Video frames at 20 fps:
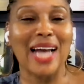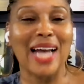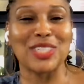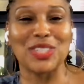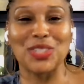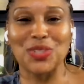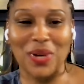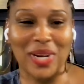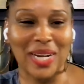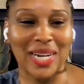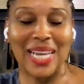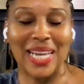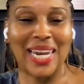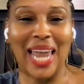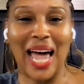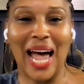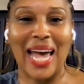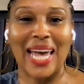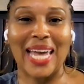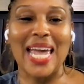I drink a
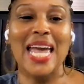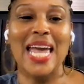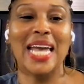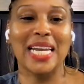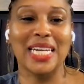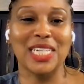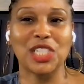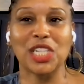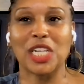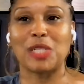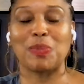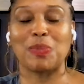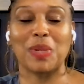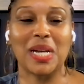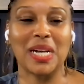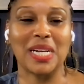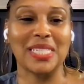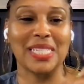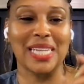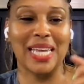lot. It's
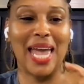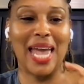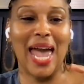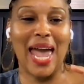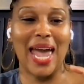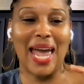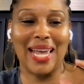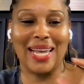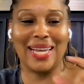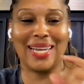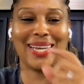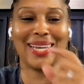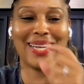because it has,